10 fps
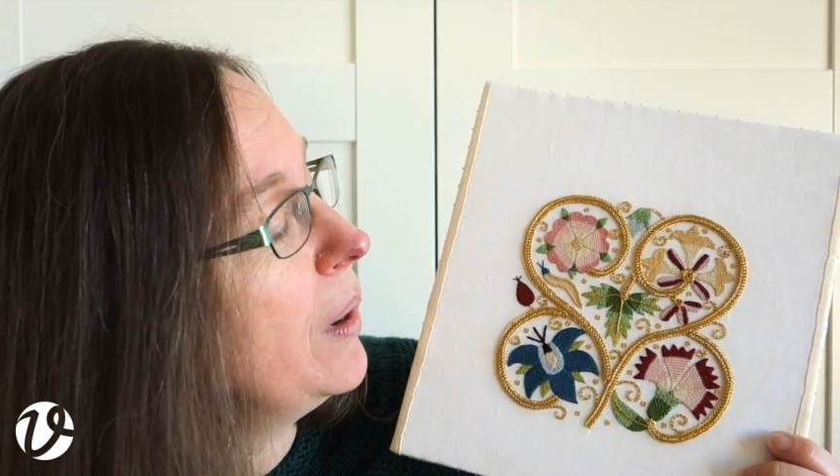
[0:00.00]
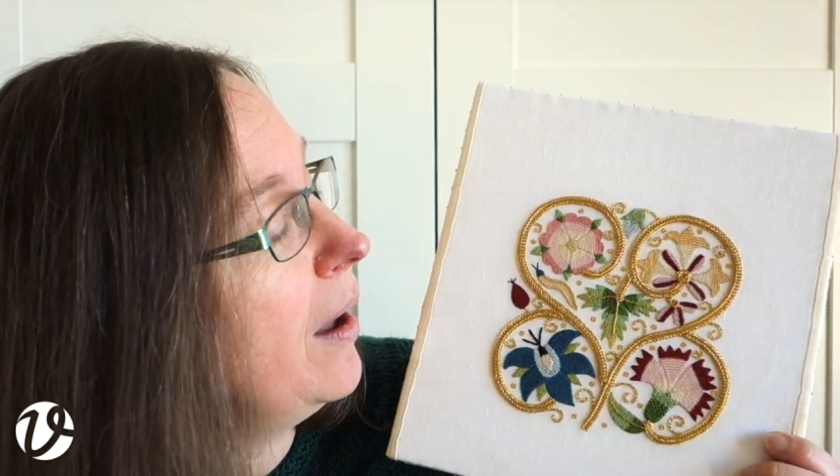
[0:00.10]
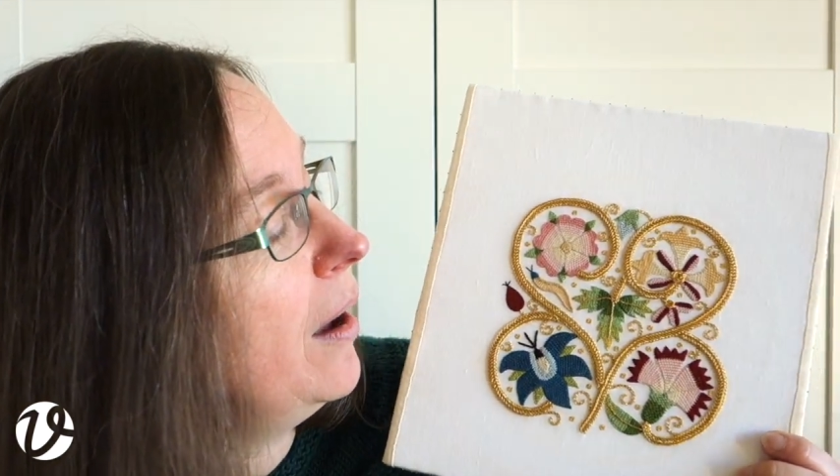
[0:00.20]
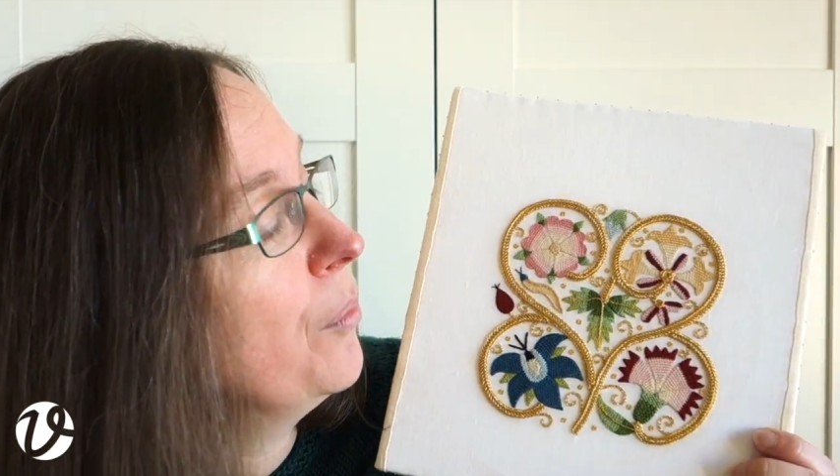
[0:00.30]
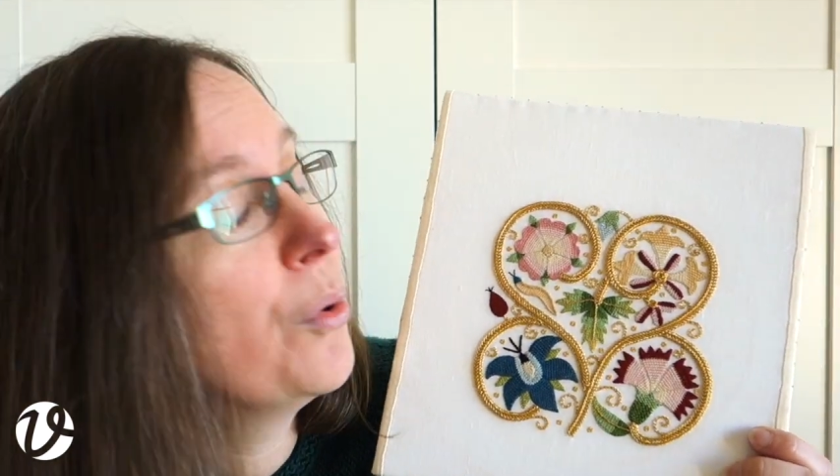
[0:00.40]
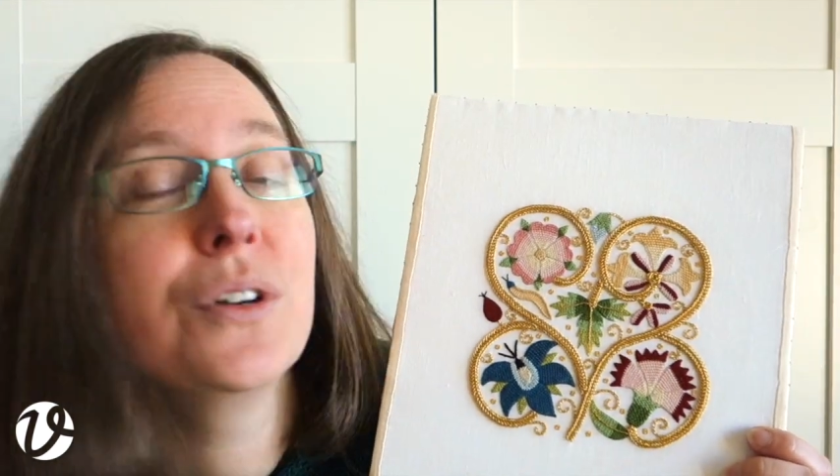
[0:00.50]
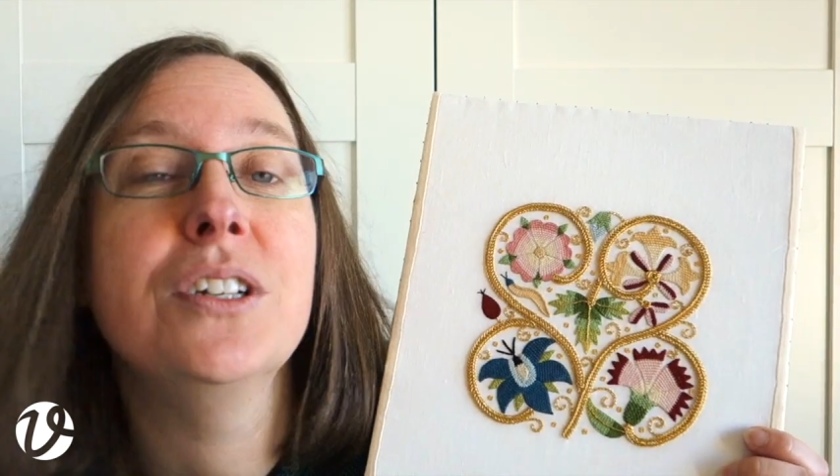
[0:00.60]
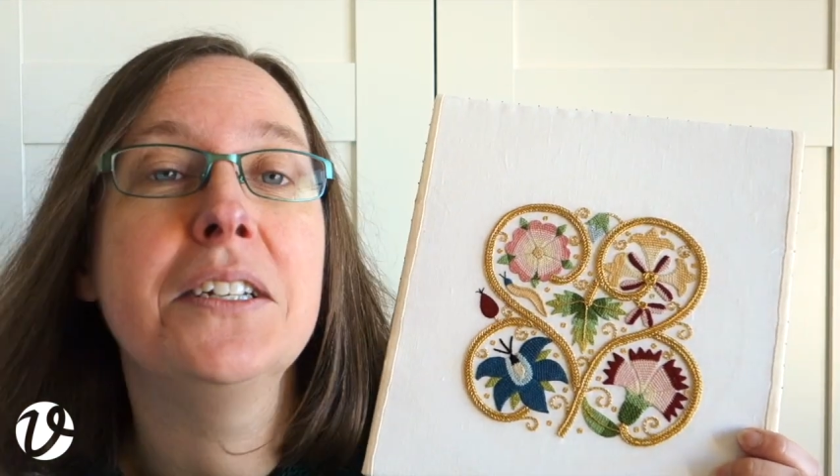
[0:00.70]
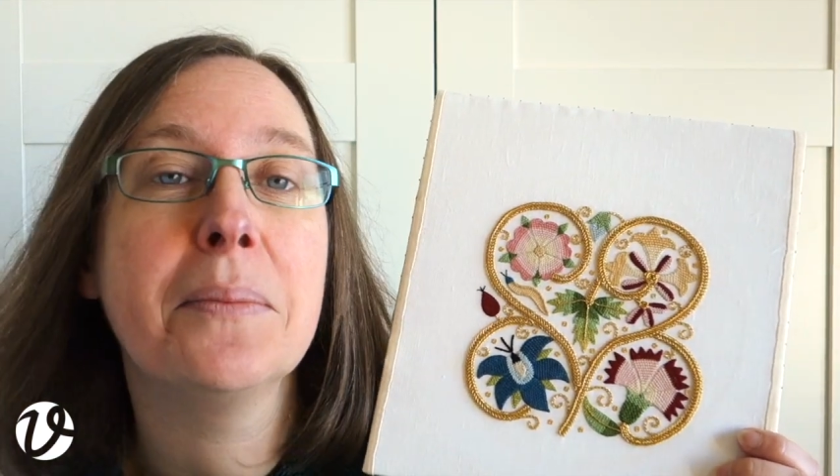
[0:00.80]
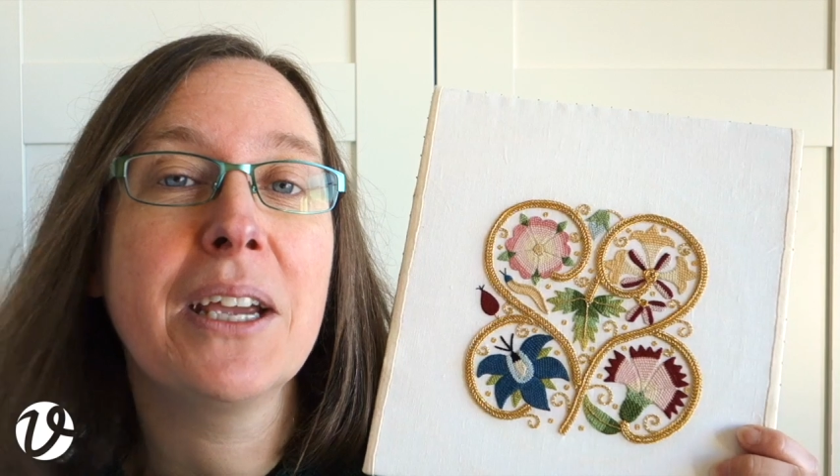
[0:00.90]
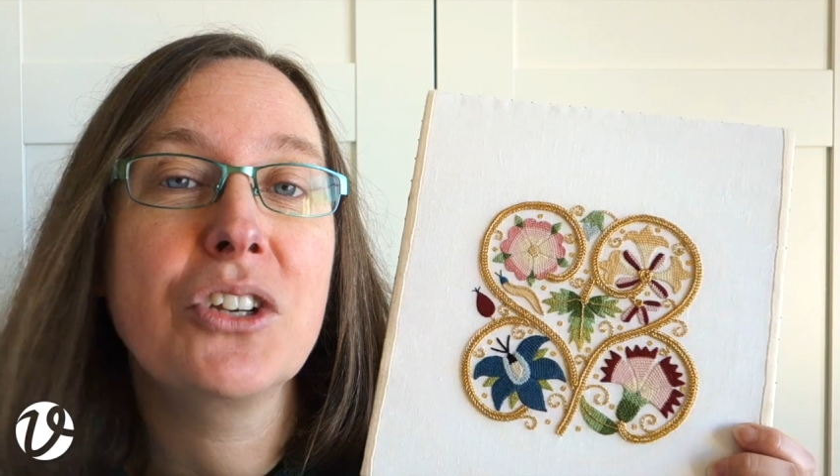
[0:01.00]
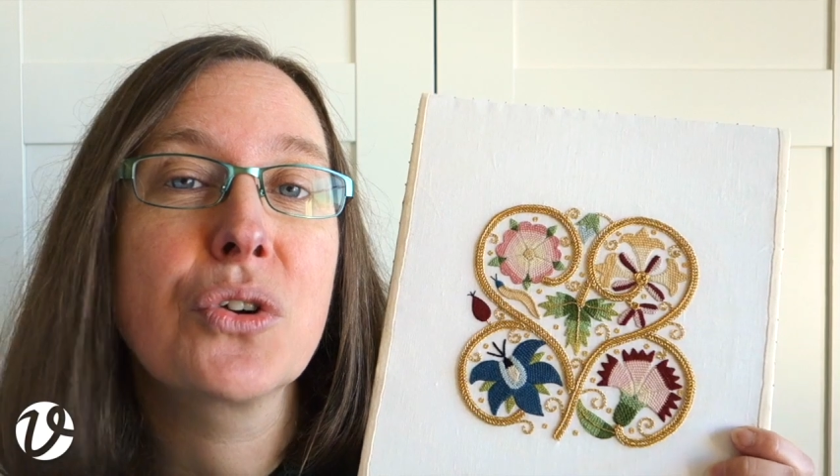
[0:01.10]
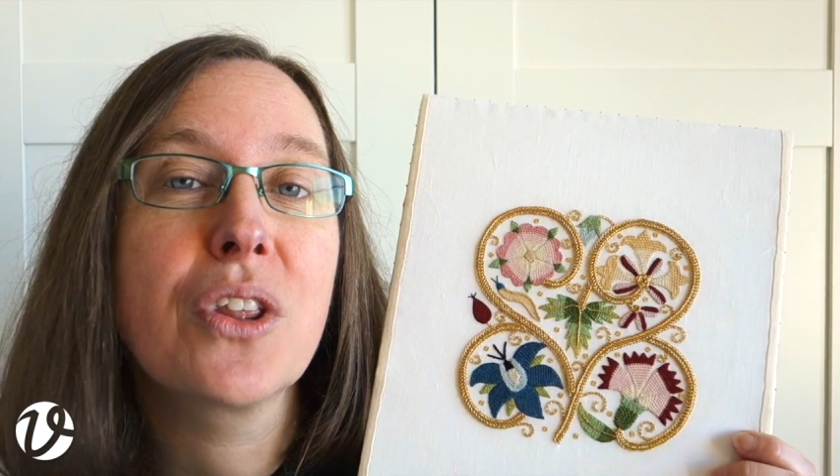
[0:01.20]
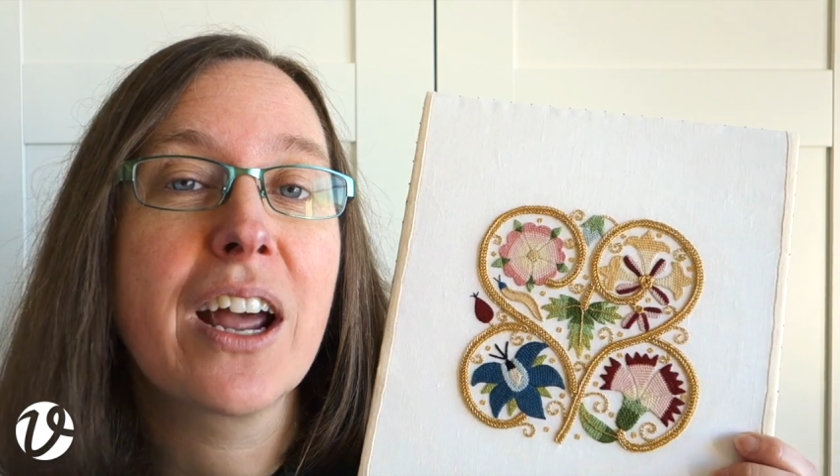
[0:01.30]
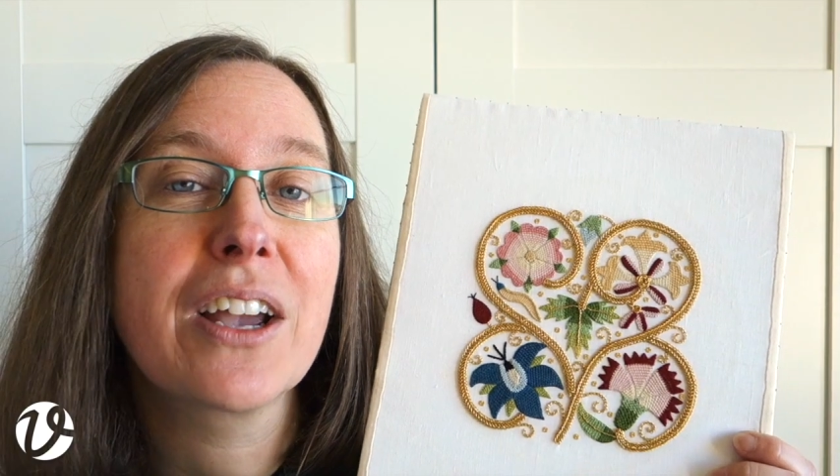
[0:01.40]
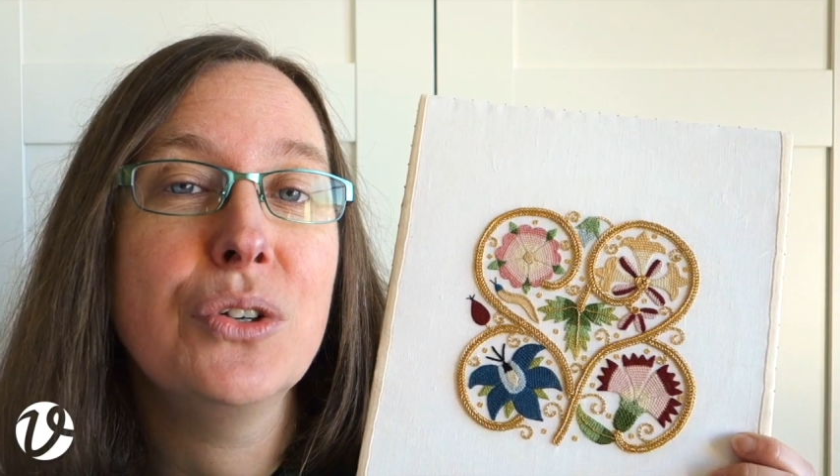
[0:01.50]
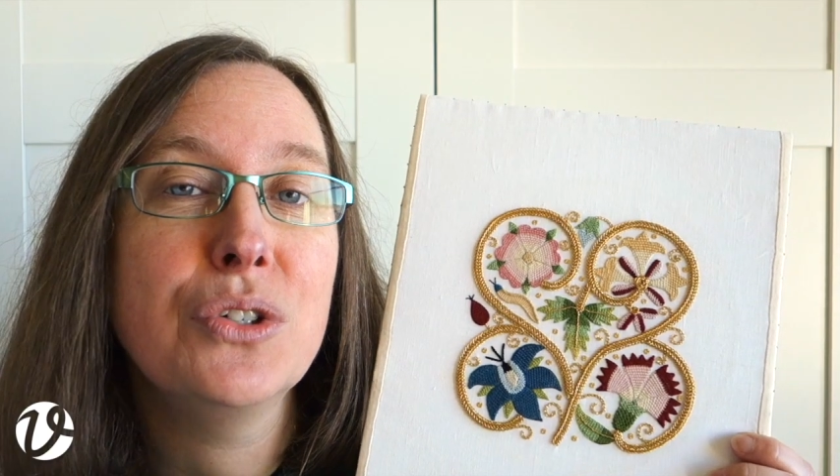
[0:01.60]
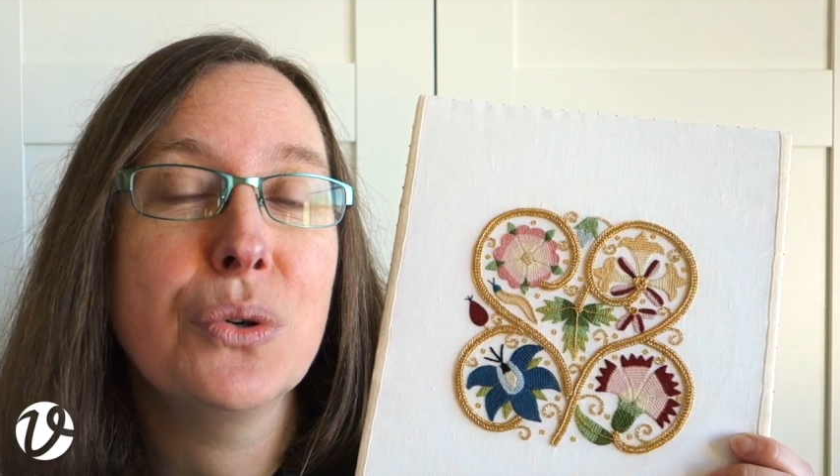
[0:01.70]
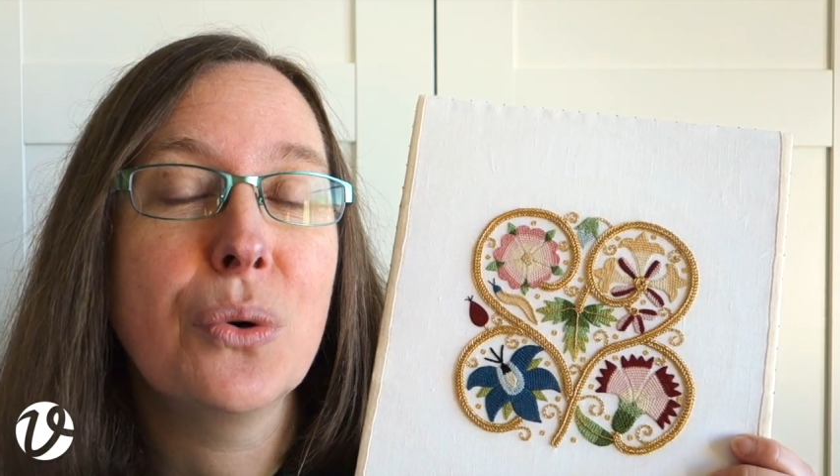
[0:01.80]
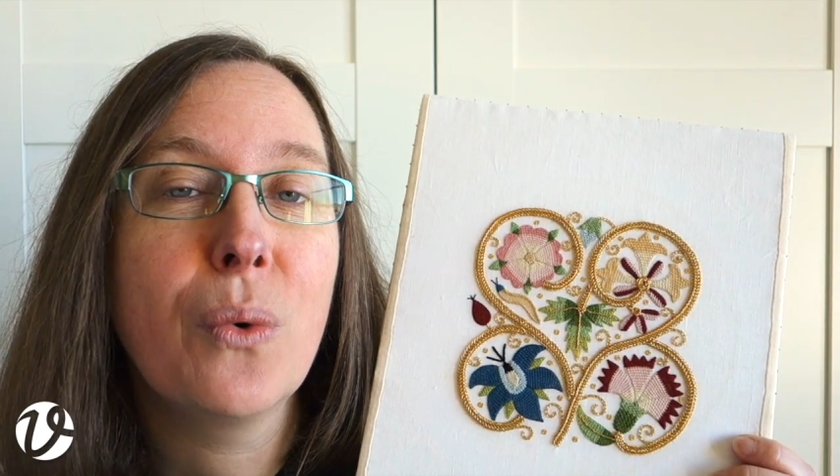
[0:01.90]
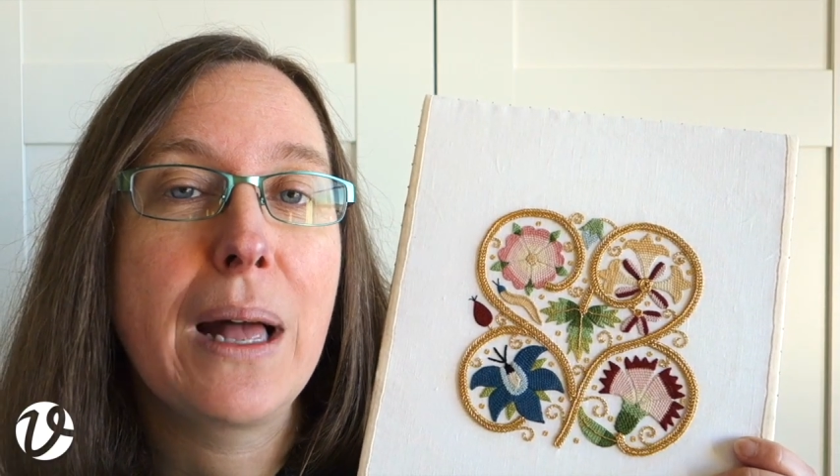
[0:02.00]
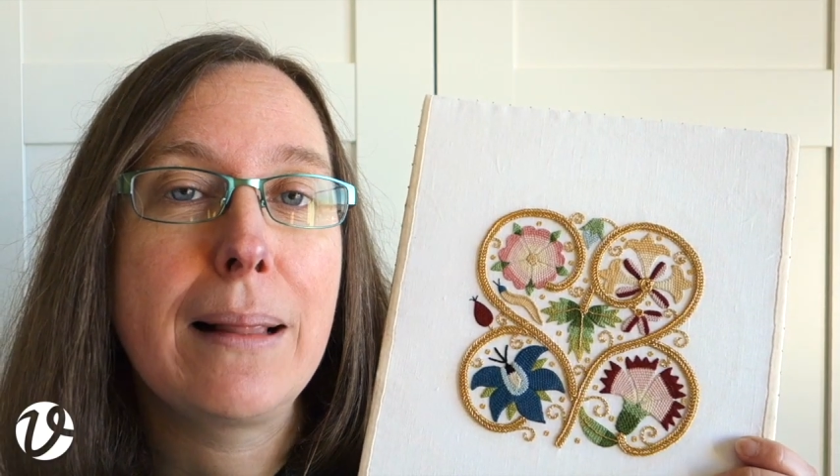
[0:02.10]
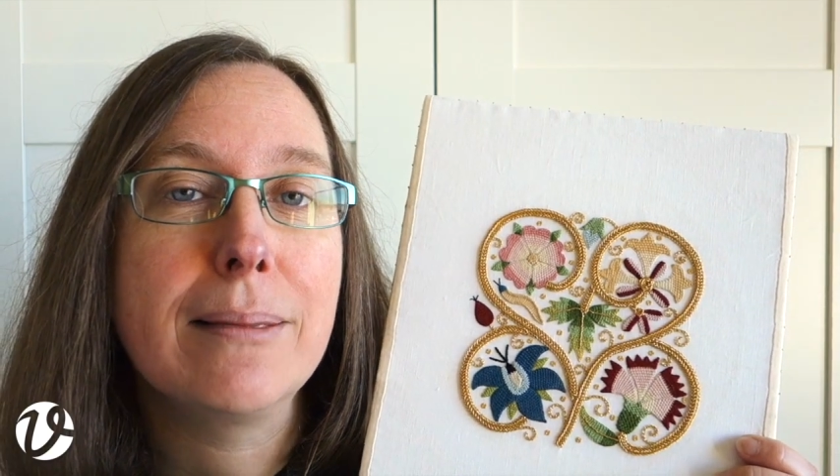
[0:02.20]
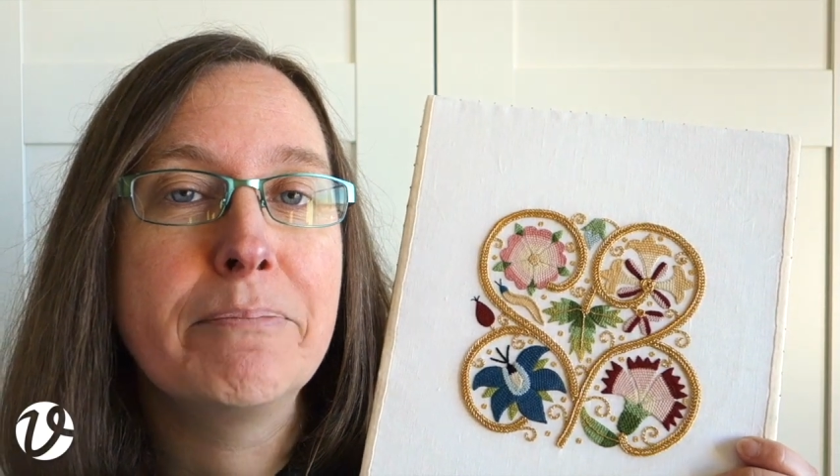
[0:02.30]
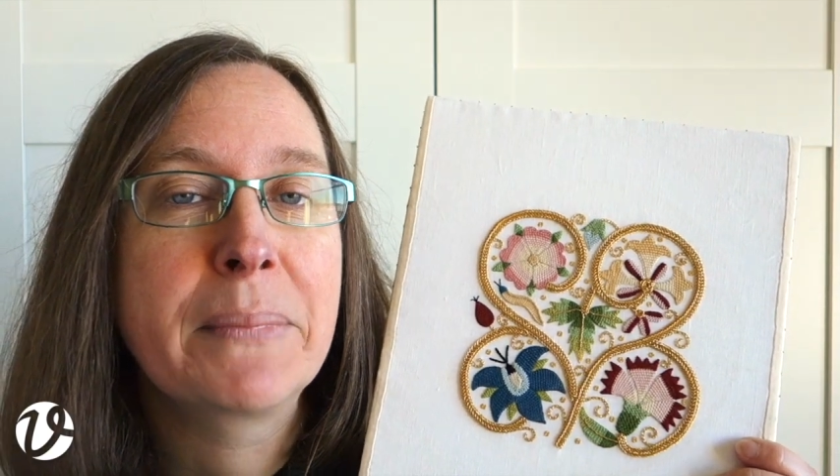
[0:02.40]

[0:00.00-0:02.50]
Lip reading: I wanted to make sure that I could do it well.